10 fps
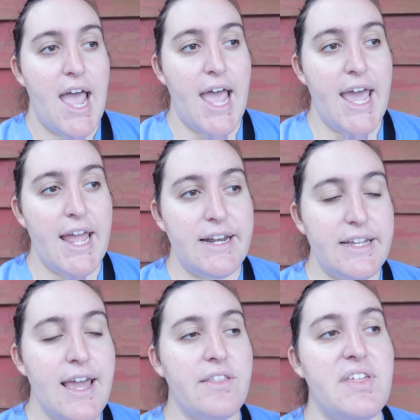
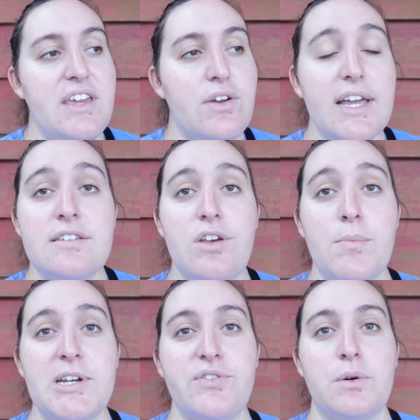And yeah, thank you guys
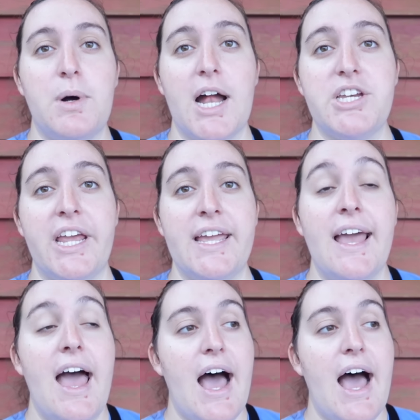so much for watching.